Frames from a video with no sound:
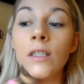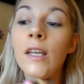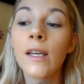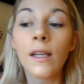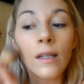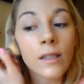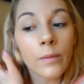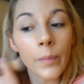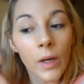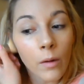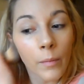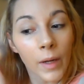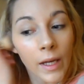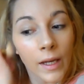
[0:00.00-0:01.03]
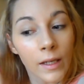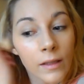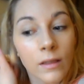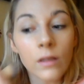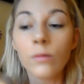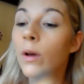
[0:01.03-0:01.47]
I'll take a little bit on my
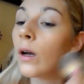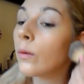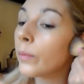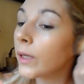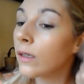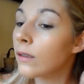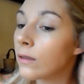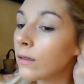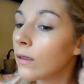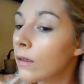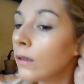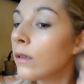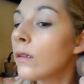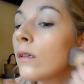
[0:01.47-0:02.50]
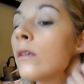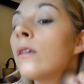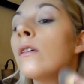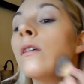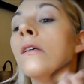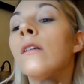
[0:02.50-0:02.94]
ears as well, because
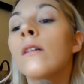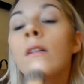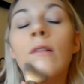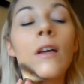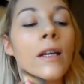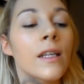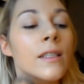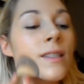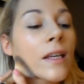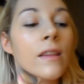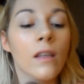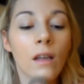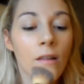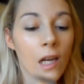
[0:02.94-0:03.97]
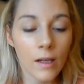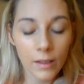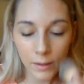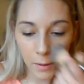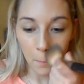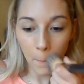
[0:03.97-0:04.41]
like I said, the colour
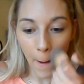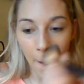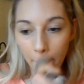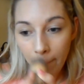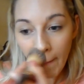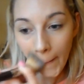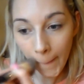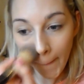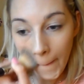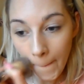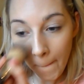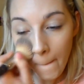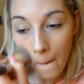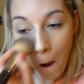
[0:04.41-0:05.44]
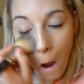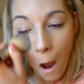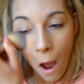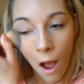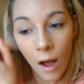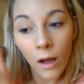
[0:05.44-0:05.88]
isn't perfect
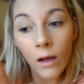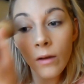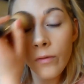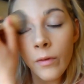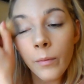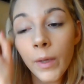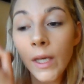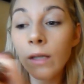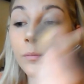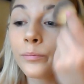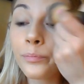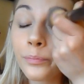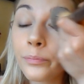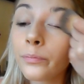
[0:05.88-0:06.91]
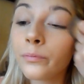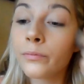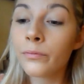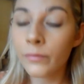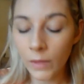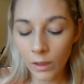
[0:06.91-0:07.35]
for me.
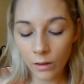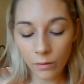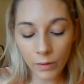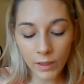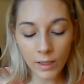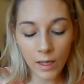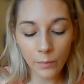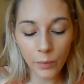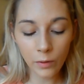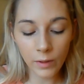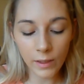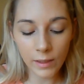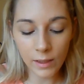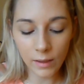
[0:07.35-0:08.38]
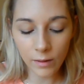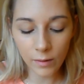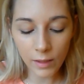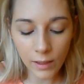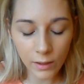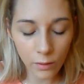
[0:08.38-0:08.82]
The reason I bought this is
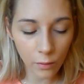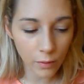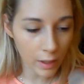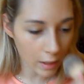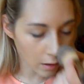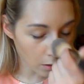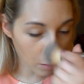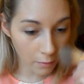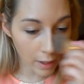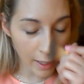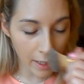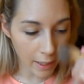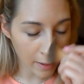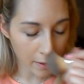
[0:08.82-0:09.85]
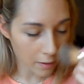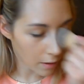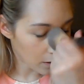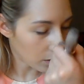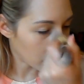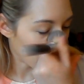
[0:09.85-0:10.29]
because I saw that Lorraine
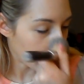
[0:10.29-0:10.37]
